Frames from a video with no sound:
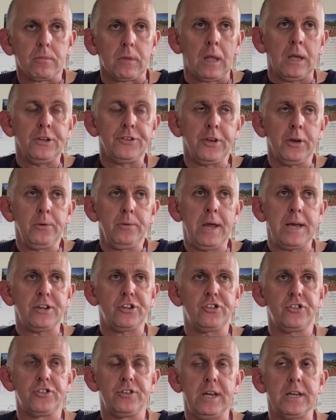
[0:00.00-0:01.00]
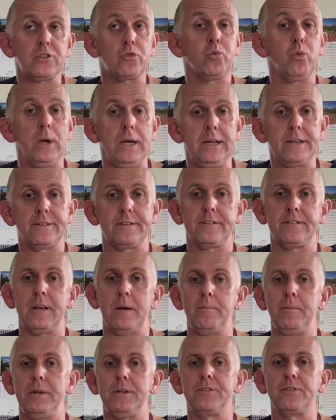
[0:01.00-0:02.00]
So next week's
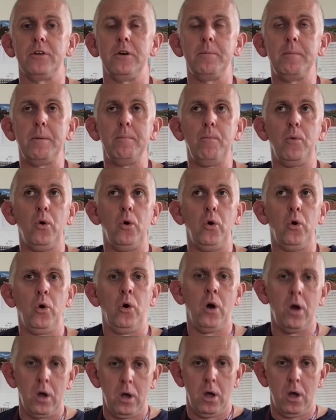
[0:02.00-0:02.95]
assembly is going to be more